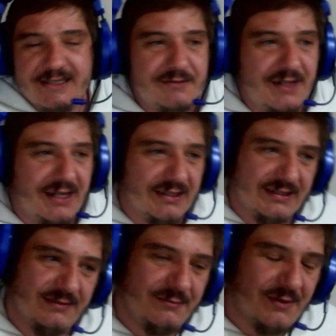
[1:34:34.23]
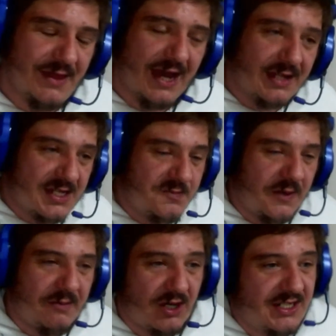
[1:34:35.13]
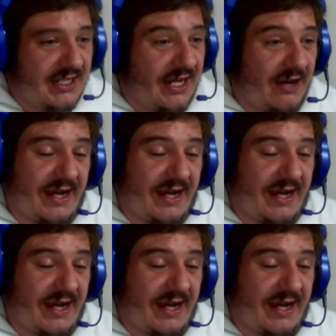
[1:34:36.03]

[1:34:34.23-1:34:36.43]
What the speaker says: Well, without the Springboks, no.